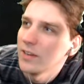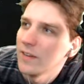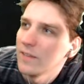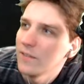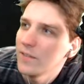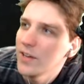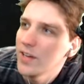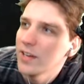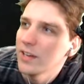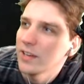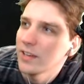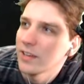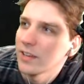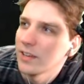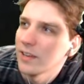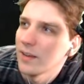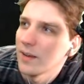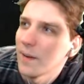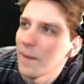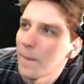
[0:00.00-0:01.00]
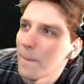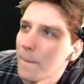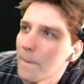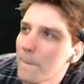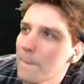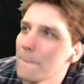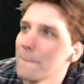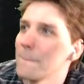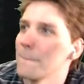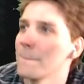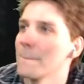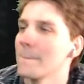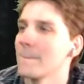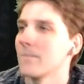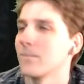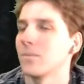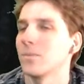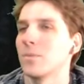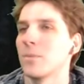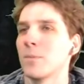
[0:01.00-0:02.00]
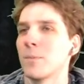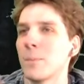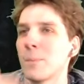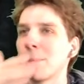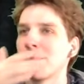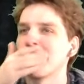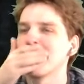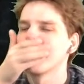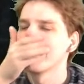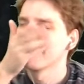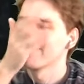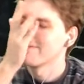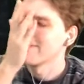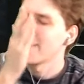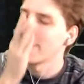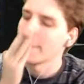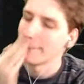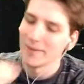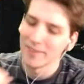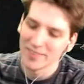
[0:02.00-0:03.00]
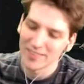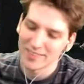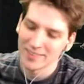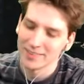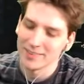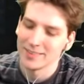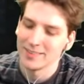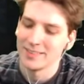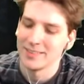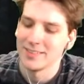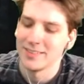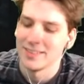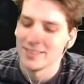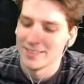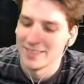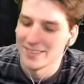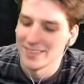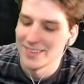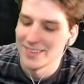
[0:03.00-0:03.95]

Oh, now. Oh. tough shit for him.